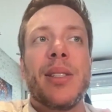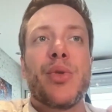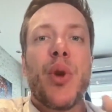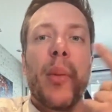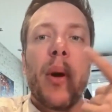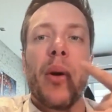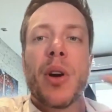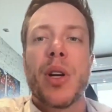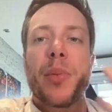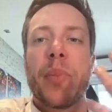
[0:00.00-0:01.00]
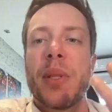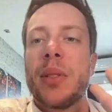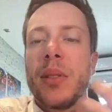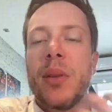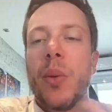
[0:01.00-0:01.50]
stromal
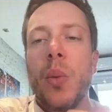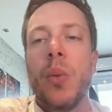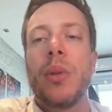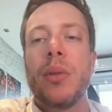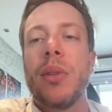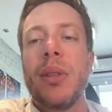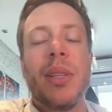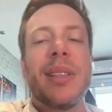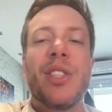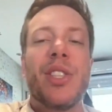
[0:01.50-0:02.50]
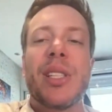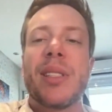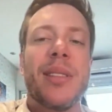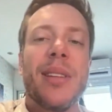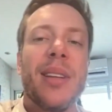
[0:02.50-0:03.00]
herpes would
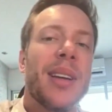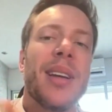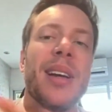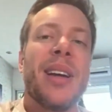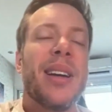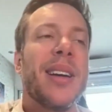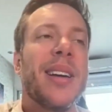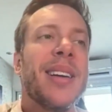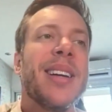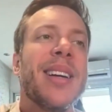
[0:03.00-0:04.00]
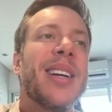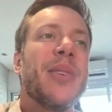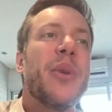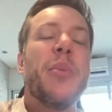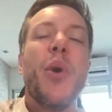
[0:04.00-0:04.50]
just uh,
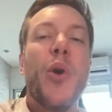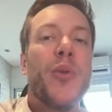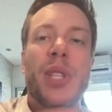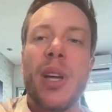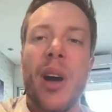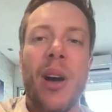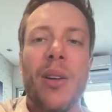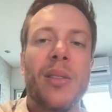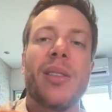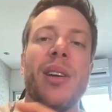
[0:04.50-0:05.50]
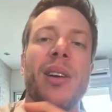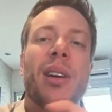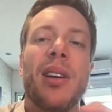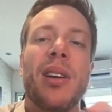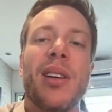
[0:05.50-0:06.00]
removed all
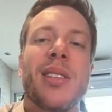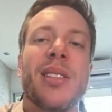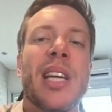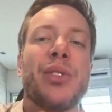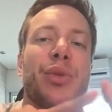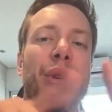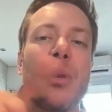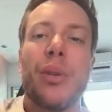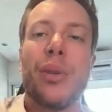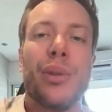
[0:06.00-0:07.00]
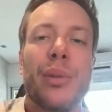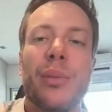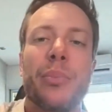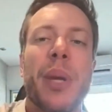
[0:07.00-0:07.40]
the central